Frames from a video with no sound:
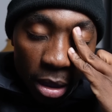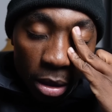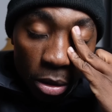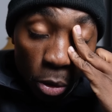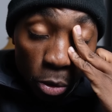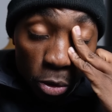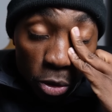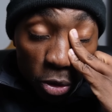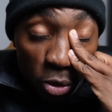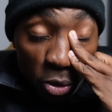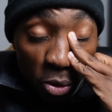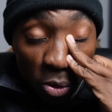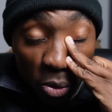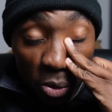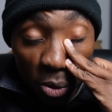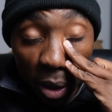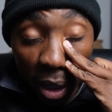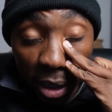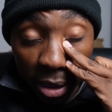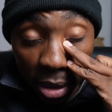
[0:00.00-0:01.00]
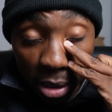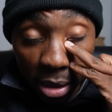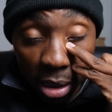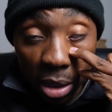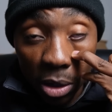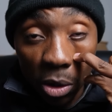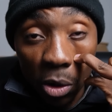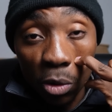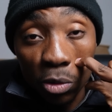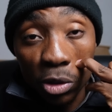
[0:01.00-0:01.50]
Those two
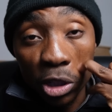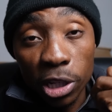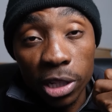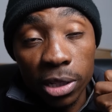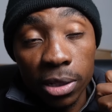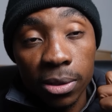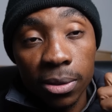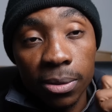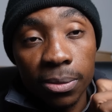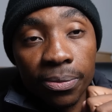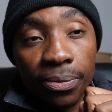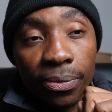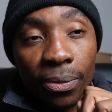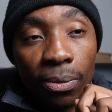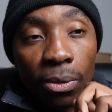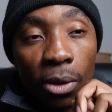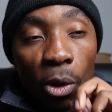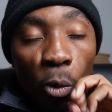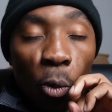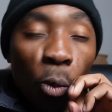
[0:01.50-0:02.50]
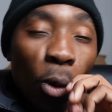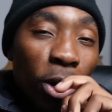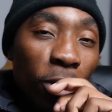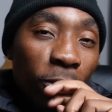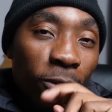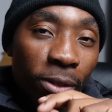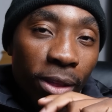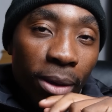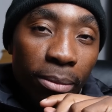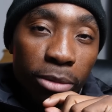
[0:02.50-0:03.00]
assistant coaches, one
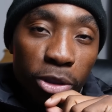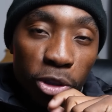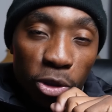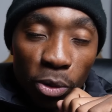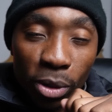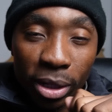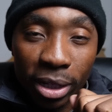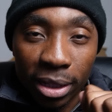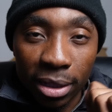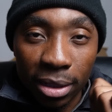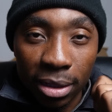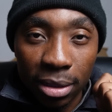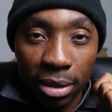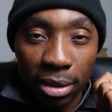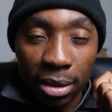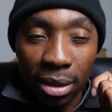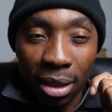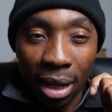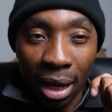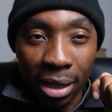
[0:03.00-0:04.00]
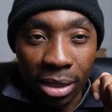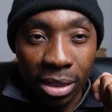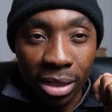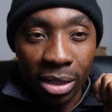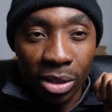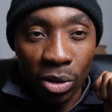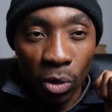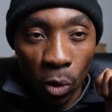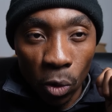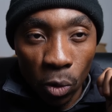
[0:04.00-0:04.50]
of them surely does
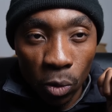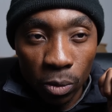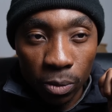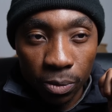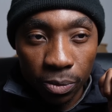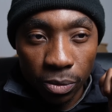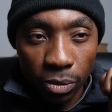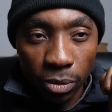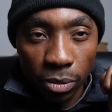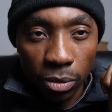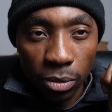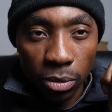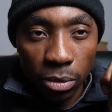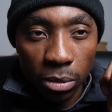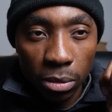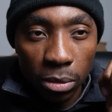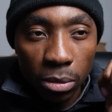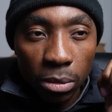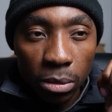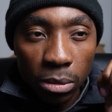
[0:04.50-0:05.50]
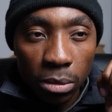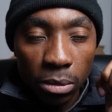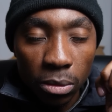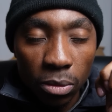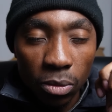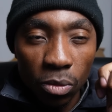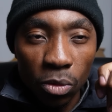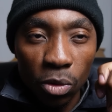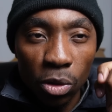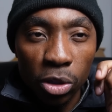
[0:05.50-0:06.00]
know
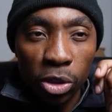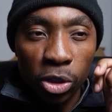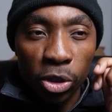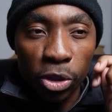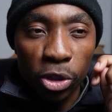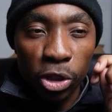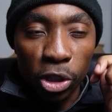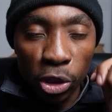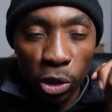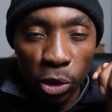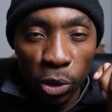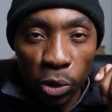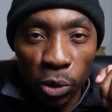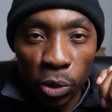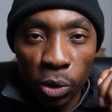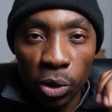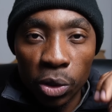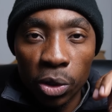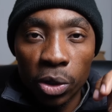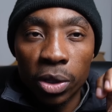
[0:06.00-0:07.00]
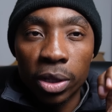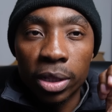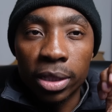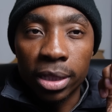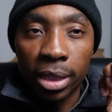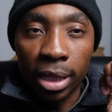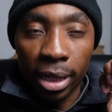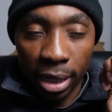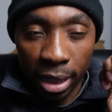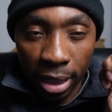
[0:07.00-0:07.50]
to do
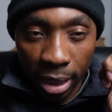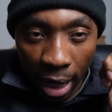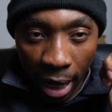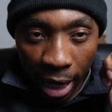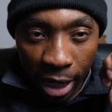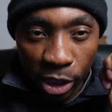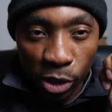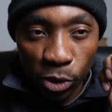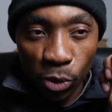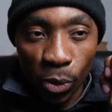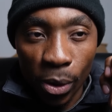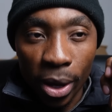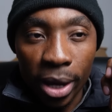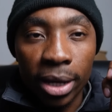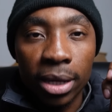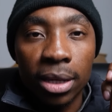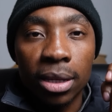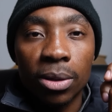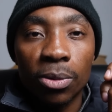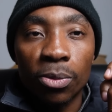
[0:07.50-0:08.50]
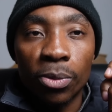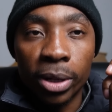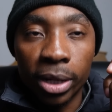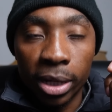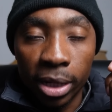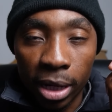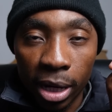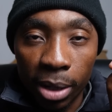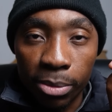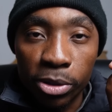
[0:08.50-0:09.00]
the right work when
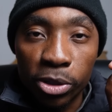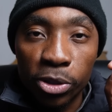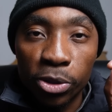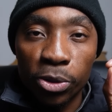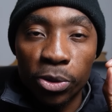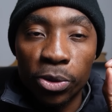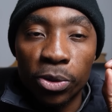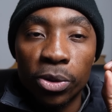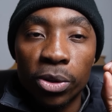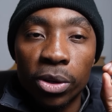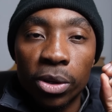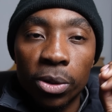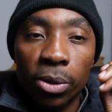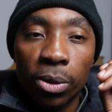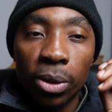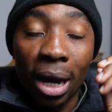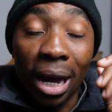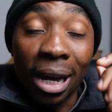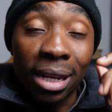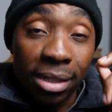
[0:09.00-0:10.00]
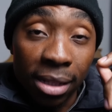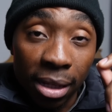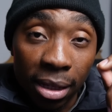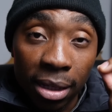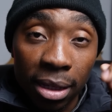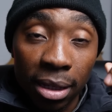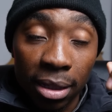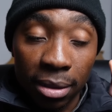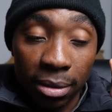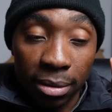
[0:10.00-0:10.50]
it comes to
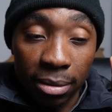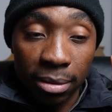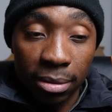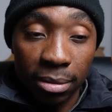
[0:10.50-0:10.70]
attacking.